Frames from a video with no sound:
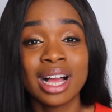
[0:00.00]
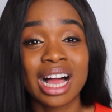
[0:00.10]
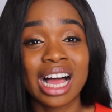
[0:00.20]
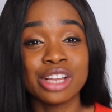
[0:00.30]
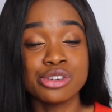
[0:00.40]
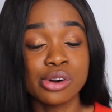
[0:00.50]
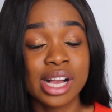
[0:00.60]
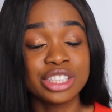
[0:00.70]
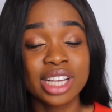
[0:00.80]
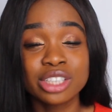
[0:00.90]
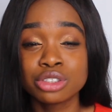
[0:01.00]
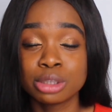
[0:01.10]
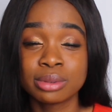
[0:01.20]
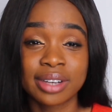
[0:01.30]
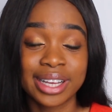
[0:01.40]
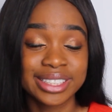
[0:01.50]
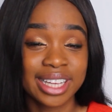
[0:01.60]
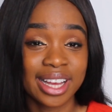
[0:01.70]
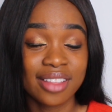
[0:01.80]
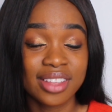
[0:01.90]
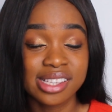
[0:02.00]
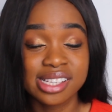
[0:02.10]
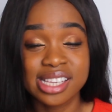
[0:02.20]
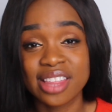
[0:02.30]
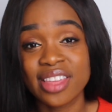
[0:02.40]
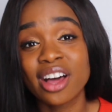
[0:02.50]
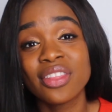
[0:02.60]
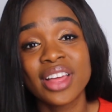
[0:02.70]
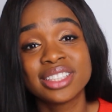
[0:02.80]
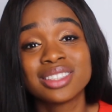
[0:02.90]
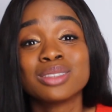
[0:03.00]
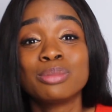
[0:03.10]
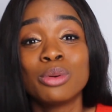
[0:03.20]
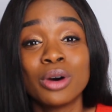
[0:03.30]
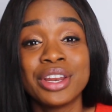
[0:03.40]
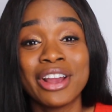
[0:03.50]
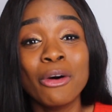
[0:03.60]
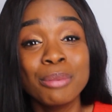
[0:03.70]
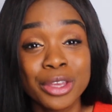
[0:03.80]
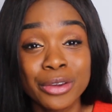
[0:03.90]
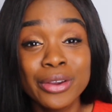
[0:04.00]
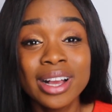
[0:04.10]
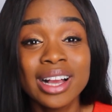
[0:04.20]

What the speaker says: and your educational supervisor, at the end of the day, they are there to support and help you,